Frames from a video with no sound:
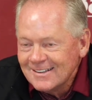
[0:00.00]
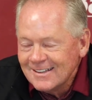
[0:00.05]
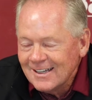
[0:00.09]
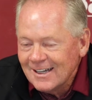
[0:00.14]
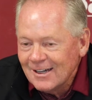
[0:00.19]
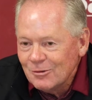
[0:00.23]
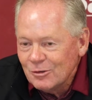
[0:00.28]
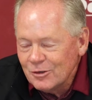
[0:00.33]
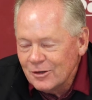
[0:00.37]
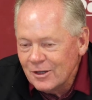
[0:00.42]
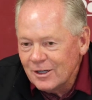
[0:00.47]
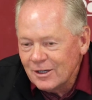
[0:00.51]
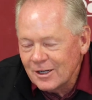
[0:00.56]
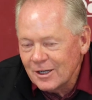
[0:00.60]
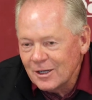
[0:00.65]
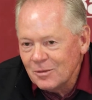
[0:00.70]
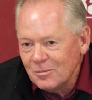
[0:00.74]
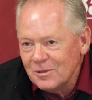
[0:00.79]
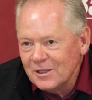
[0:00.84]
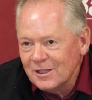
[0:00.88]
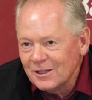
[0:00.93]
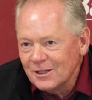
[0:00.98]
Yeah, well, they're
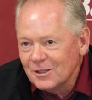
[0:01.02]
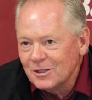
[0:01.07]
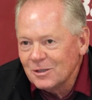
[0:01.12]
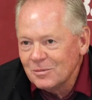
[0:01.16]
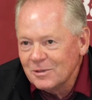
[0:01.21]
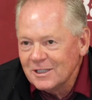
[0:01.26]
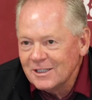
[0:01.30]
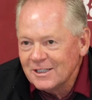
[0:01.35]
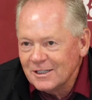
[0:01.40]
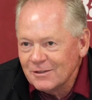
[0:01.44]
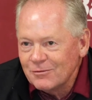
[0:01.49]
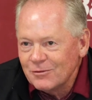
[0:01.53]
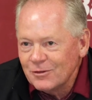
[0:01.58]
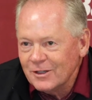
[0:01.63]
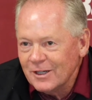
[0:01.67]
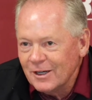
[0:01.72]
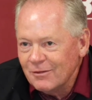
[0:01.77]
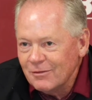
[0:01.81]
going to be a little bit different.